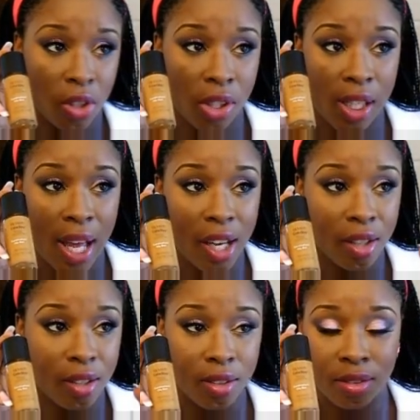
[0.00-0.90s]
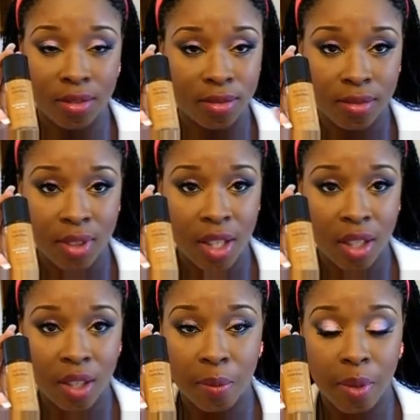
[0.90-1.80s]
for the lighter
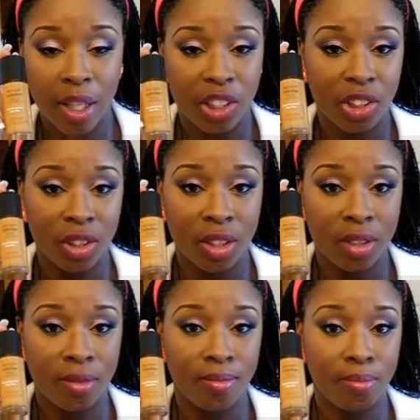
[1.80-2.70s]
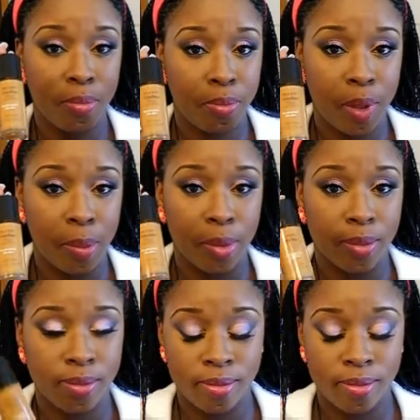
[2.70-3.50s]
complexion people,